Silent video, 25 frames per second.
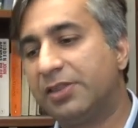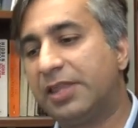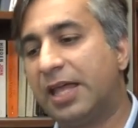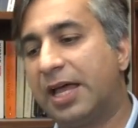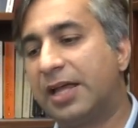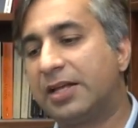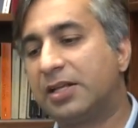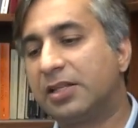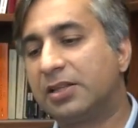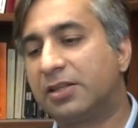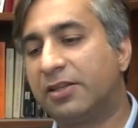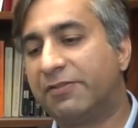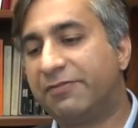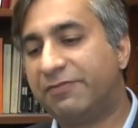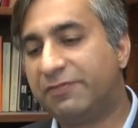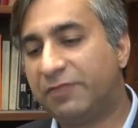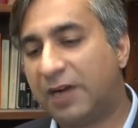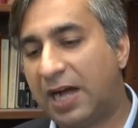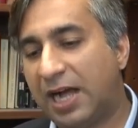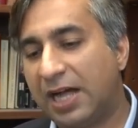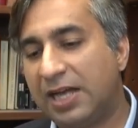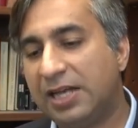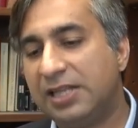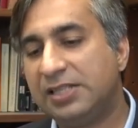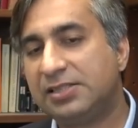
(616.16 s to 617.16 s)
that the
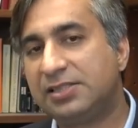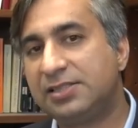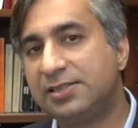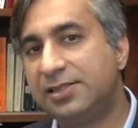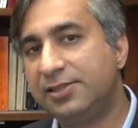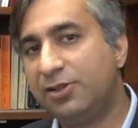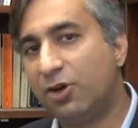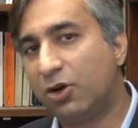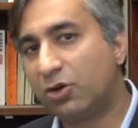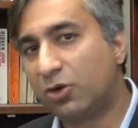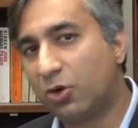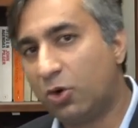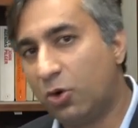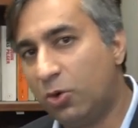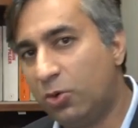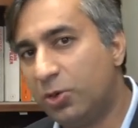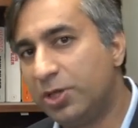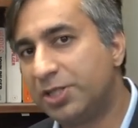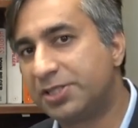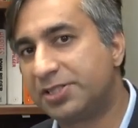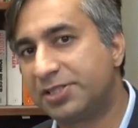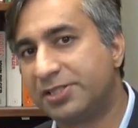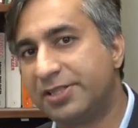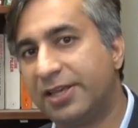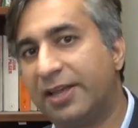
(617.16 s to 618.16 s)
violence did not owe
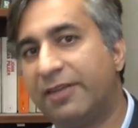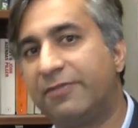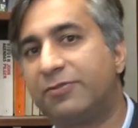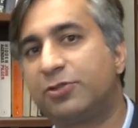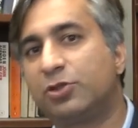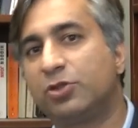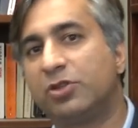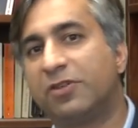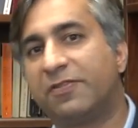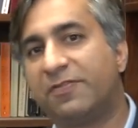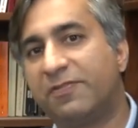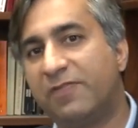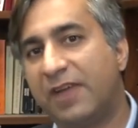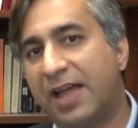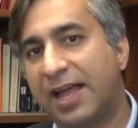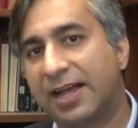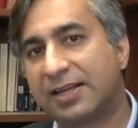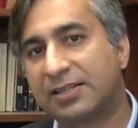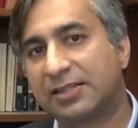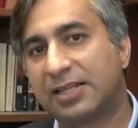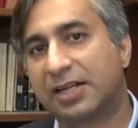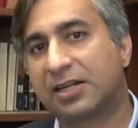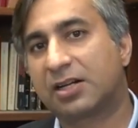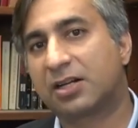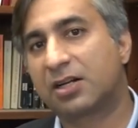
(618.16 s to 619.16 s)
itself to the
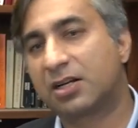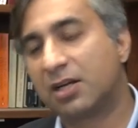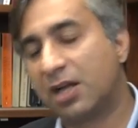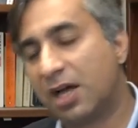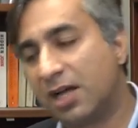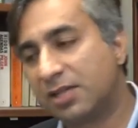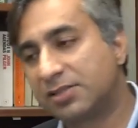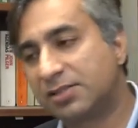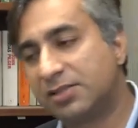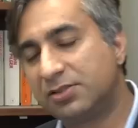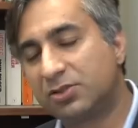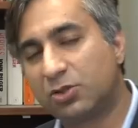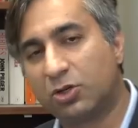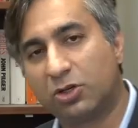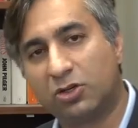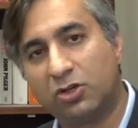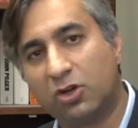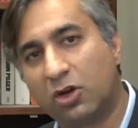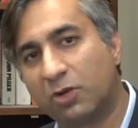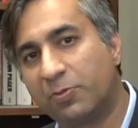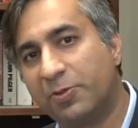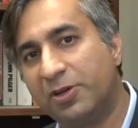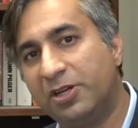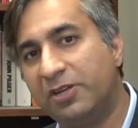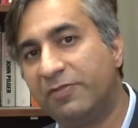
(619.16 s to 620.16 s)
fact that classes could
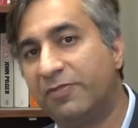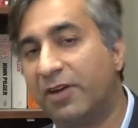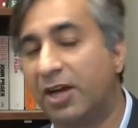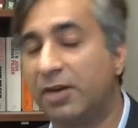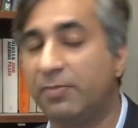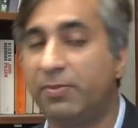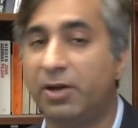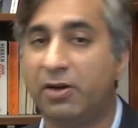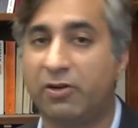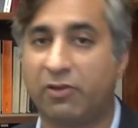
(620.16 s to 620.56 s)
not be defined,